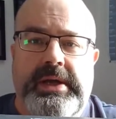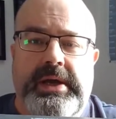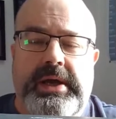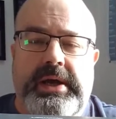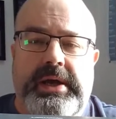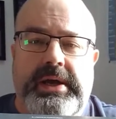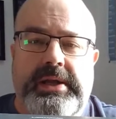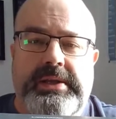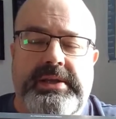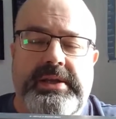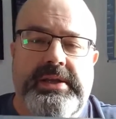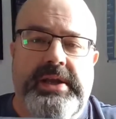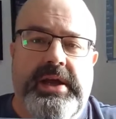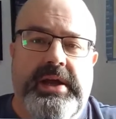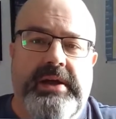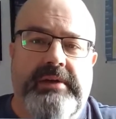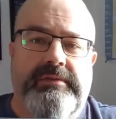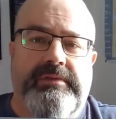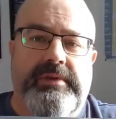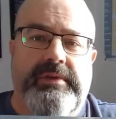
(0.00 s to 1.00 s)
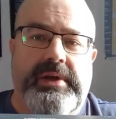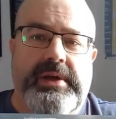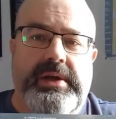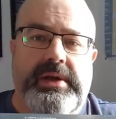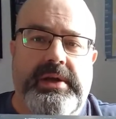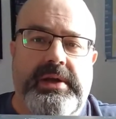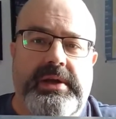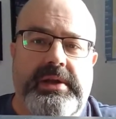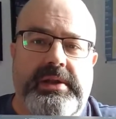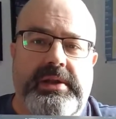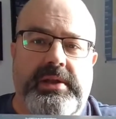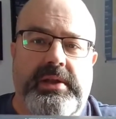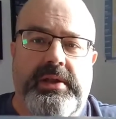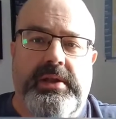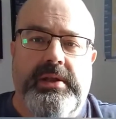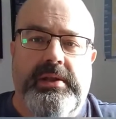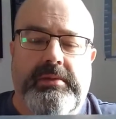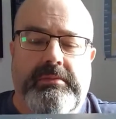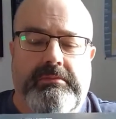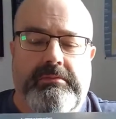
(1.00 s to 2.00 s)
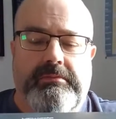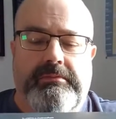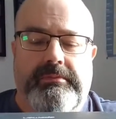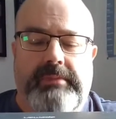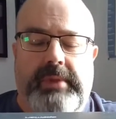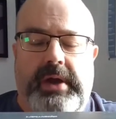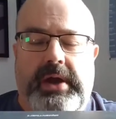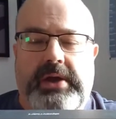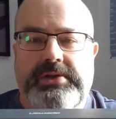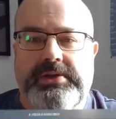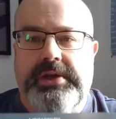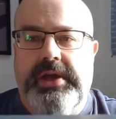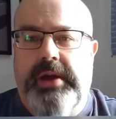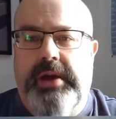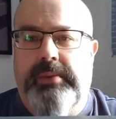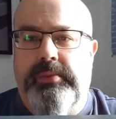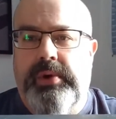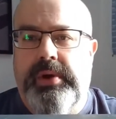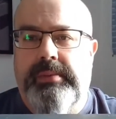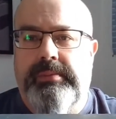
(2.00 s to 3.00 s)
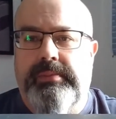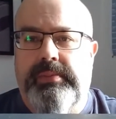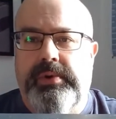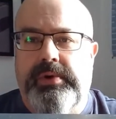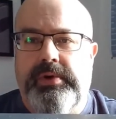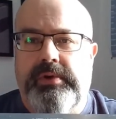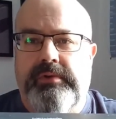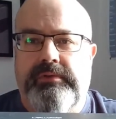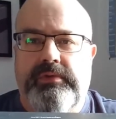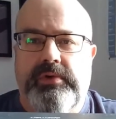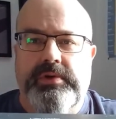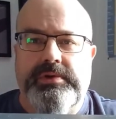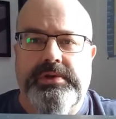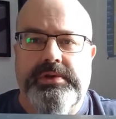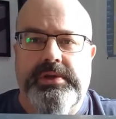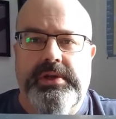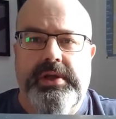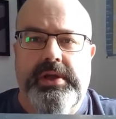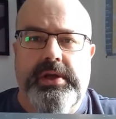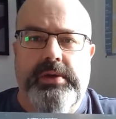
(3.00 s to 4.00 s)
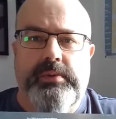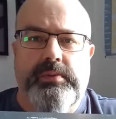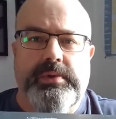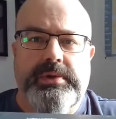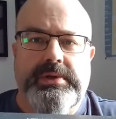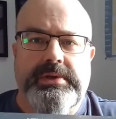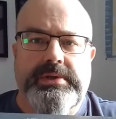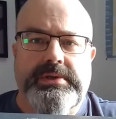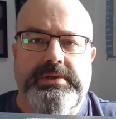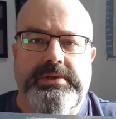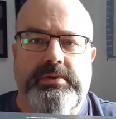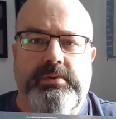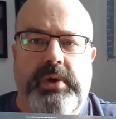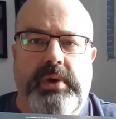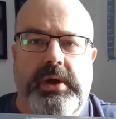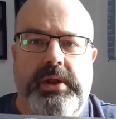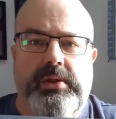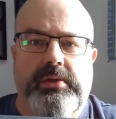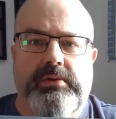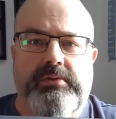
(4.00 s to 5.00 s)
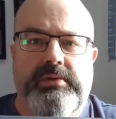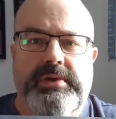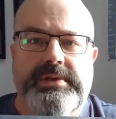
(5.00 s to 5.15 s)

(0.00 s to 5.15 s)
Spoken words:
I did have a little action camera, but unfortunately it was quite low